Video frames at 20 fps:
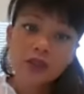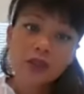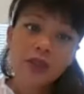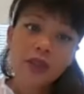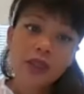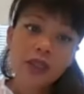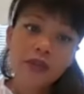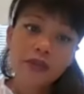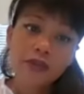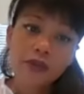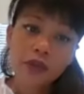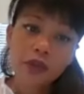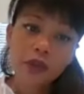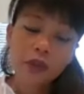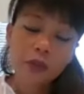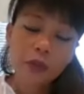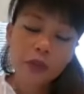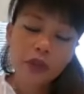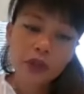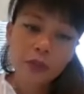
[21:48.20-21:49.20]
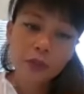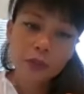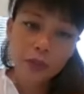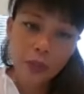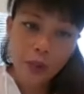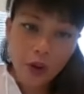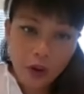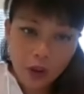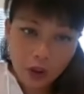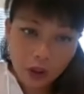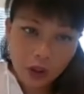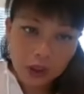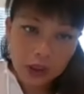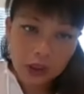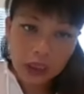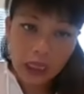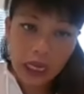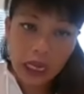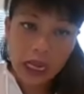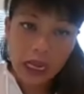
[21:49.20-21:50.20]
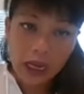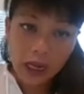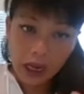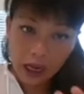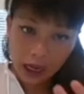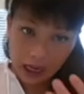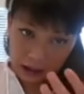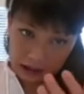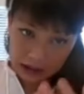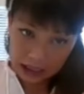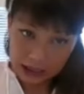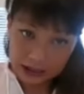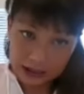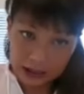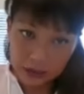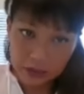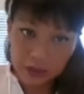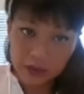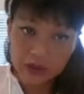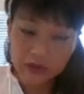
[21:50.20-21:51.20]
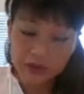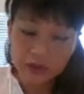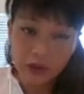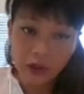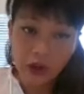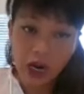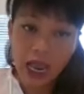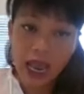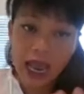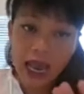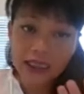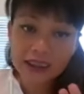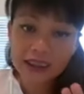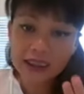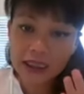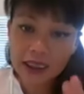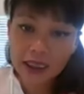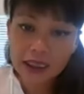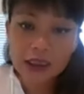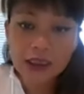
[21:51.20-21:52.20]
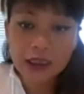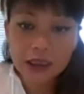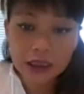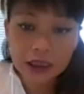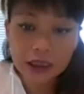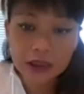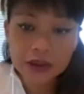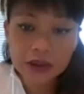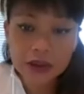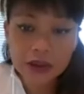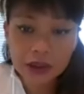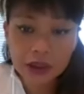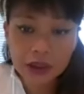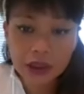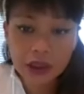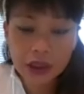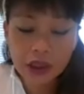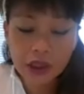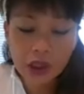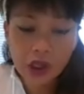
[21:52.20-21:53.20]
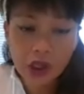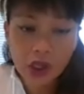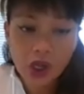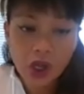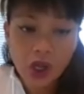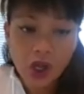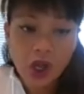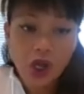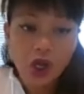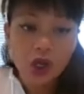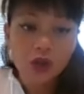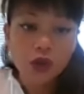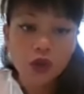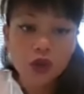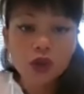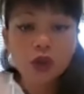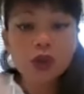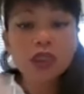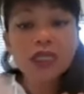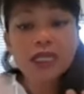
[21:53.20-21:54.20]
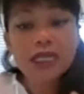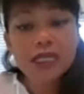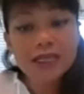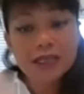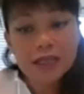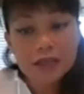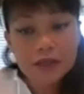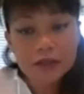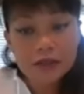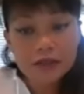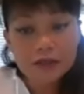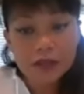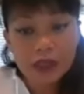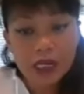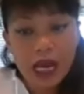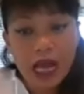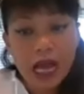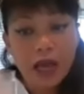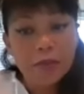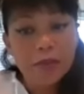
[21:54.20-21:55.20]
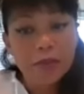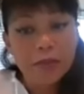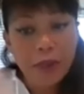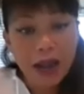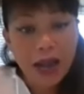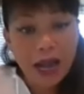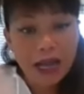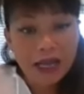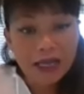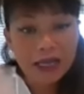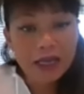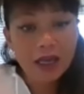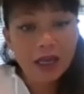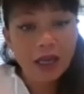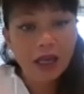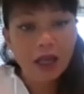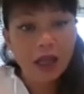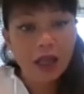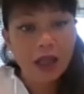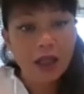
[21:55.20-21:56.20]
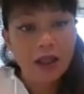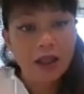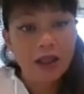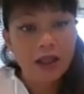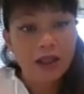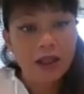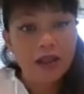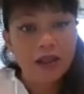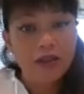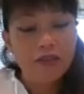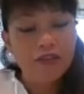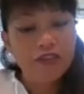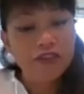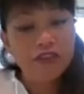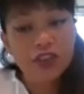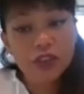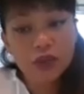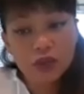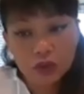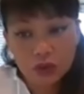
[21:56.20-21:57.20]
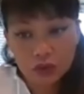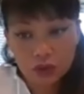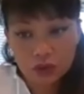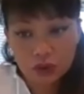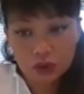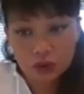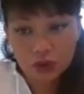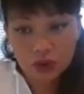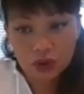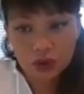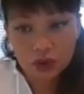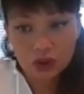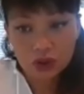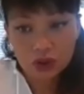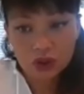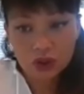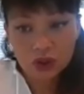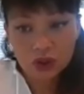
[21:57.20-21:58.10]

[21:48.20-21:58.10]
So if you were born, as I said before, as Lilith you live by Venus.